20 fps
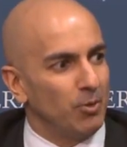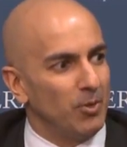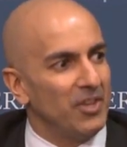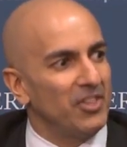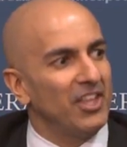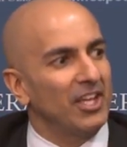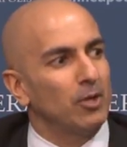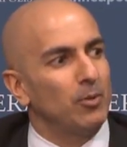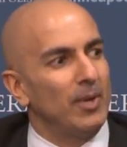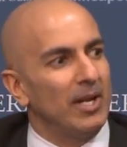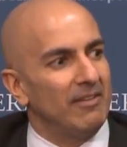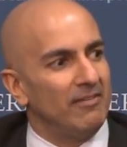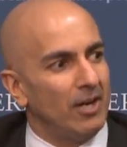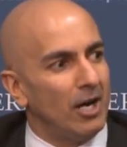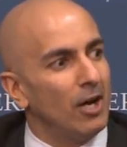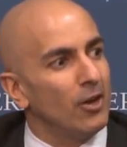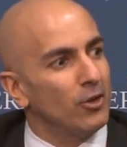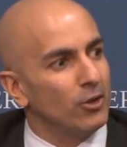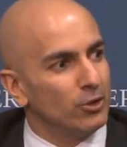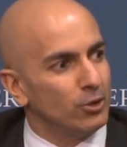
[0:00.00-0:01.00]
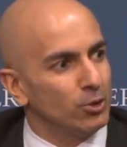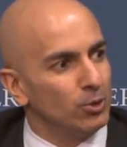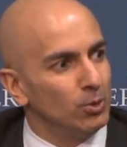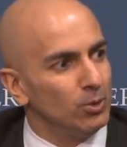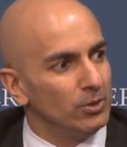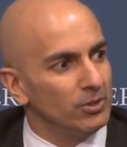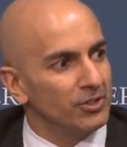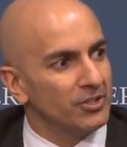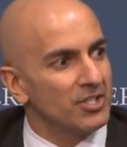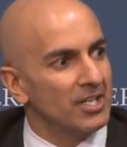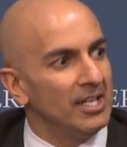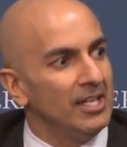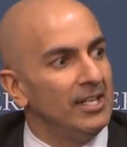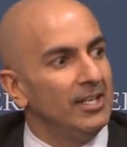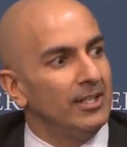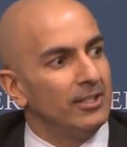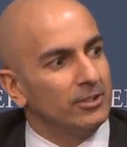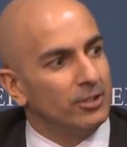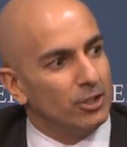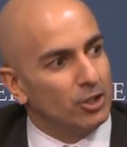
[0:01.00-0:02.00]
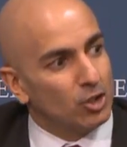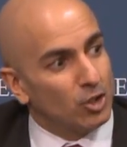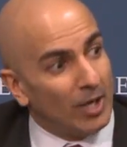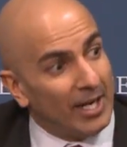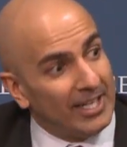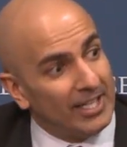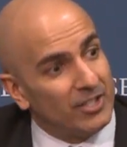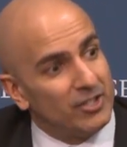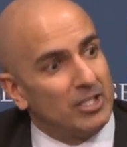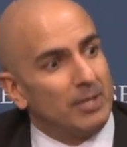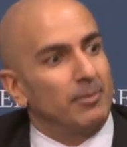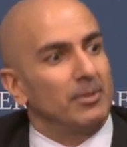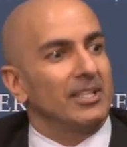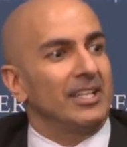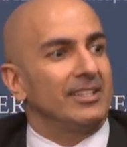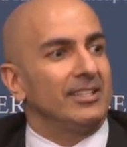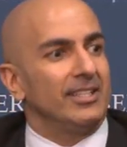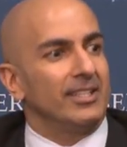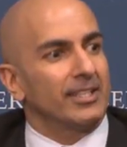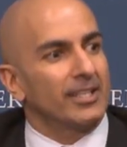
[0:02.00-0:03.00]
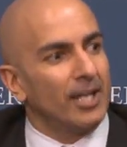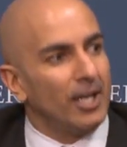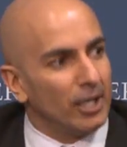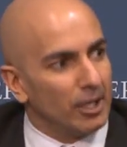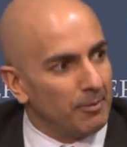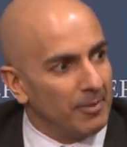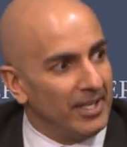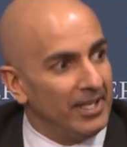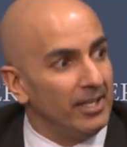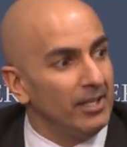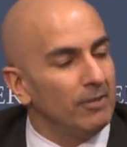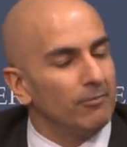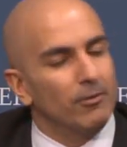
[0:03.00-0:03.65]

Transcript: We think we have other tools to try to stimulate the economy.